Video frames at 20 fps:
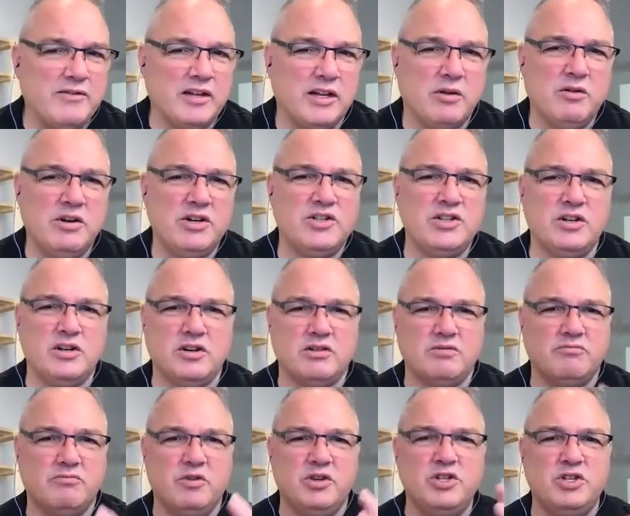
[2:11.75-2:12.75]
Like, what is
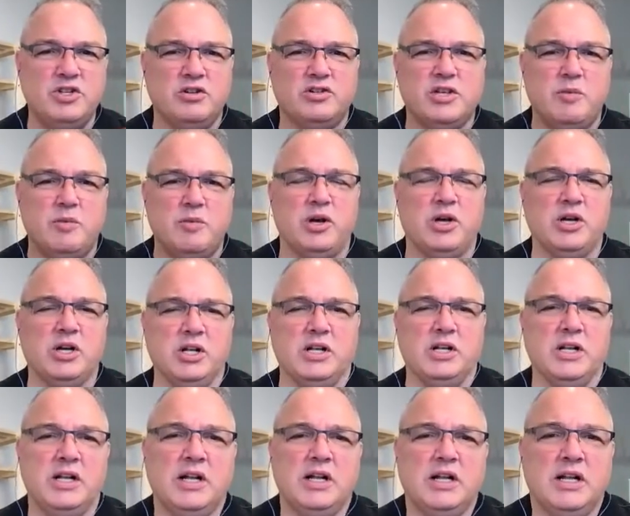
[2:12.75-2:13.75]
your
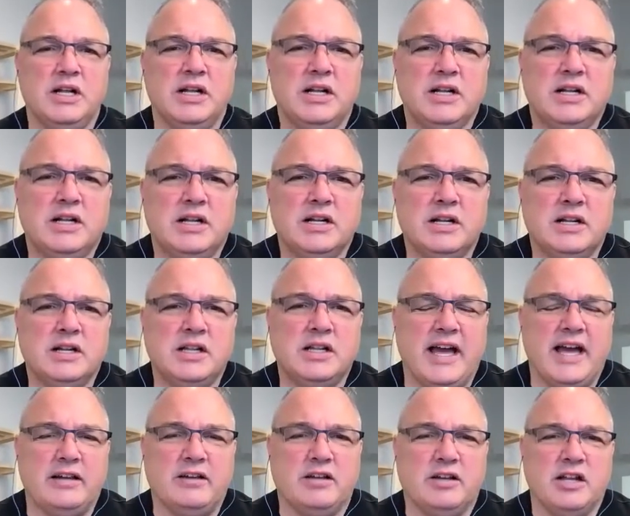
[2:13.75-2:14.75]
typical
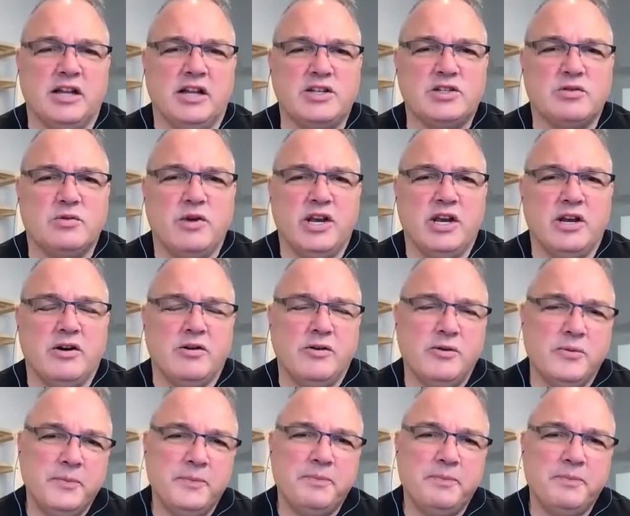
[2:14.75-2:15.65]
client look like, so we know?